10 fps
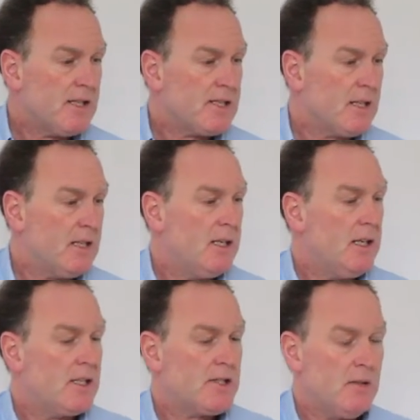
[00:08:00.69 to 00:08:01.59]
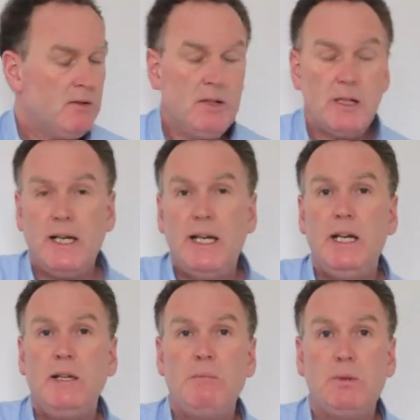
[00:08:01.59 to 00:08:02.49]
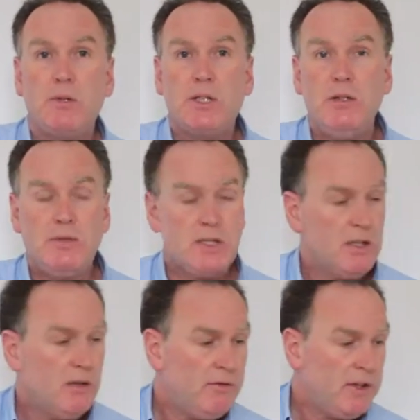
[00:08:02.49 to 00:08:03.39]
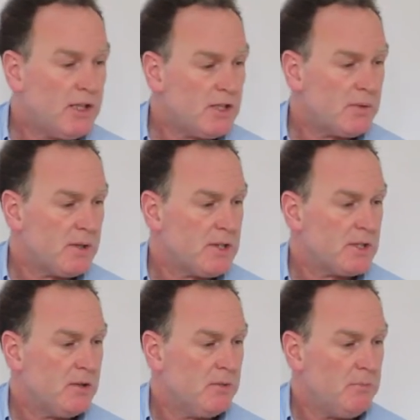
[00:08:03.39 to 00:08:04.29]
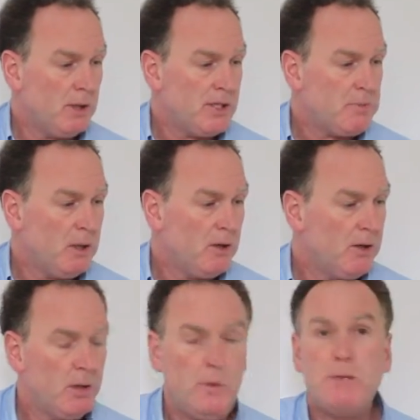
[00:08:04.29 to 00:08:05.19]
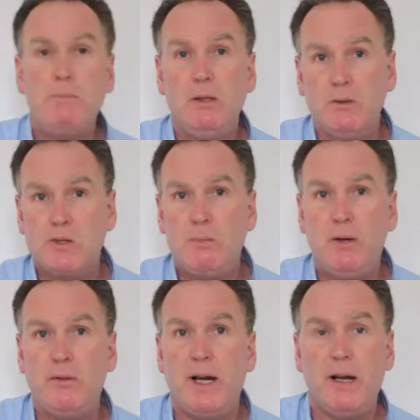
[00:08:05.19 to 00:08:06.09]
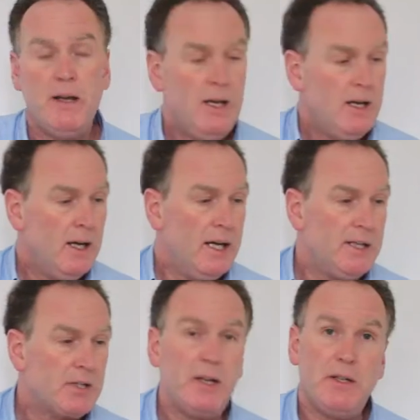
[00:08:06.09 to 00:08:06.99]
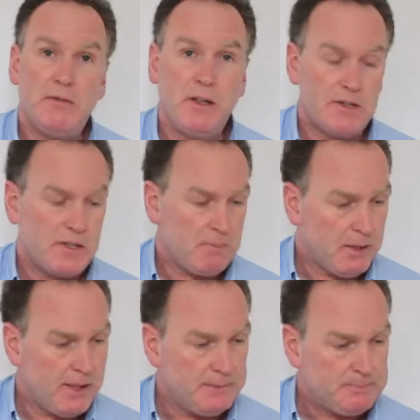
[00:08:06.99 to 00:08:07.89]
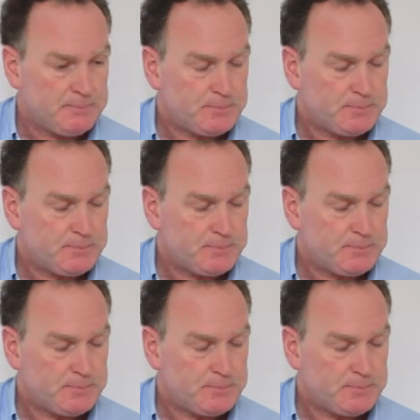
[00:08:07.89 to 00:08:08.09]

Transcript: There's a song in book 2, Guitarfingers, which is called Molly's Milonga, which builds upon that and is great fun to play.